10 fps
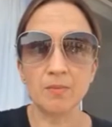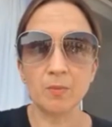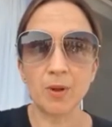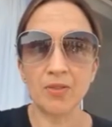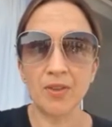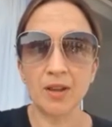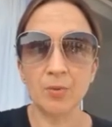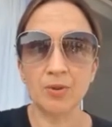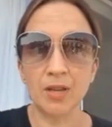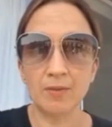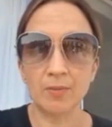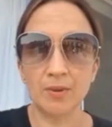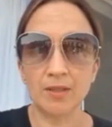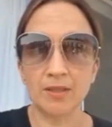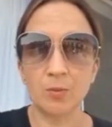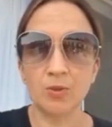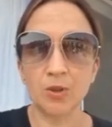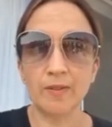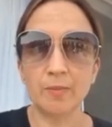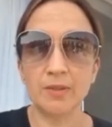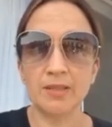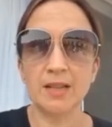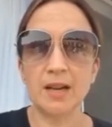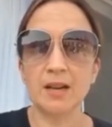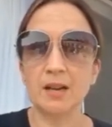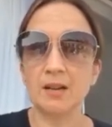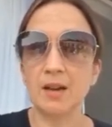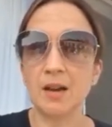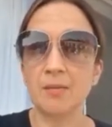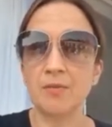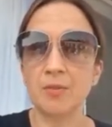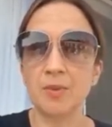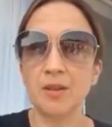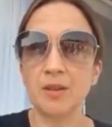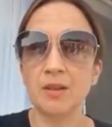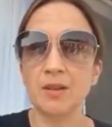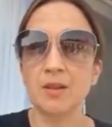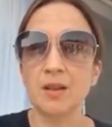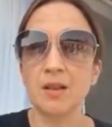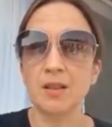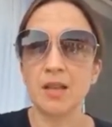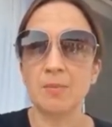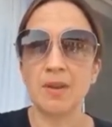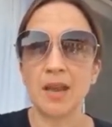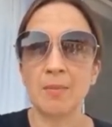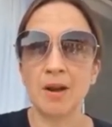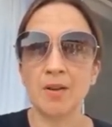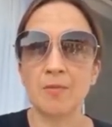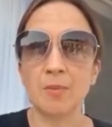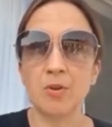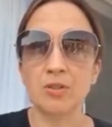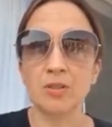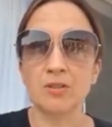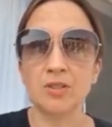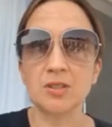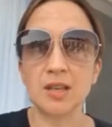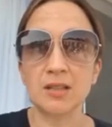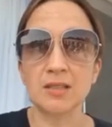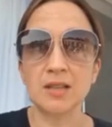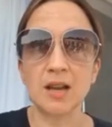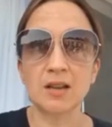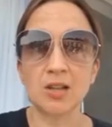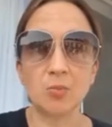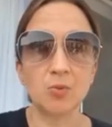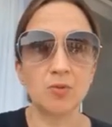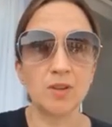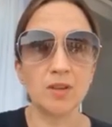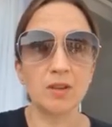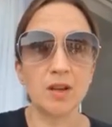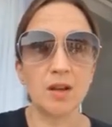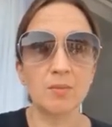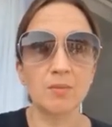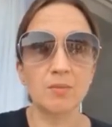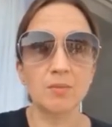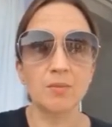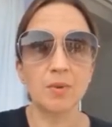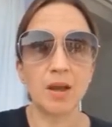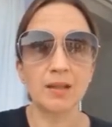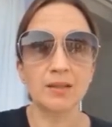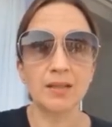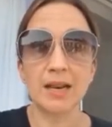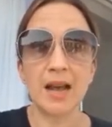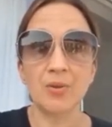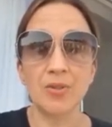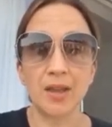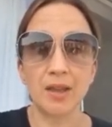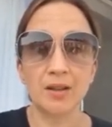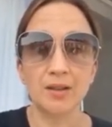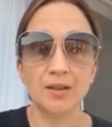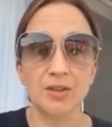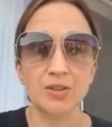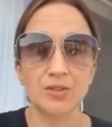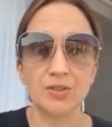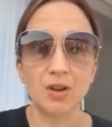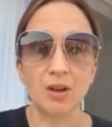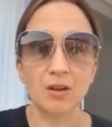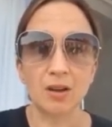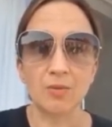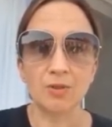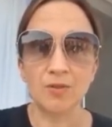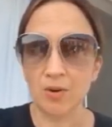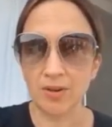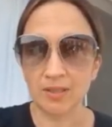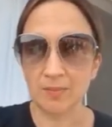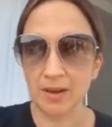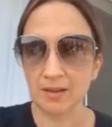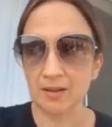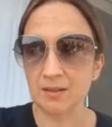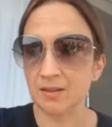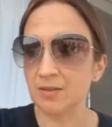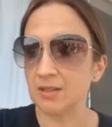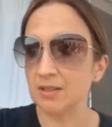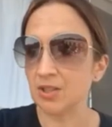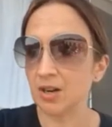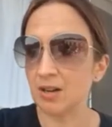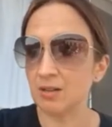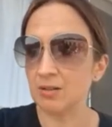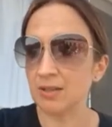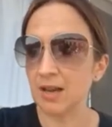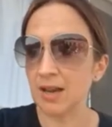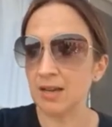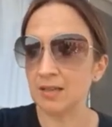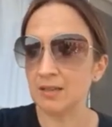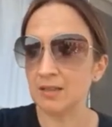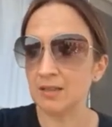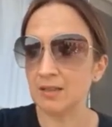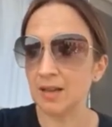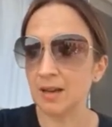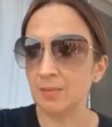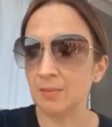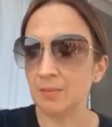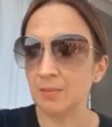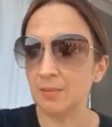one thing I would never be is I would never be stuck. For me, that became kind of my motto, just get unstuck, get moving, and get out there. So I was very independent even as a child, and when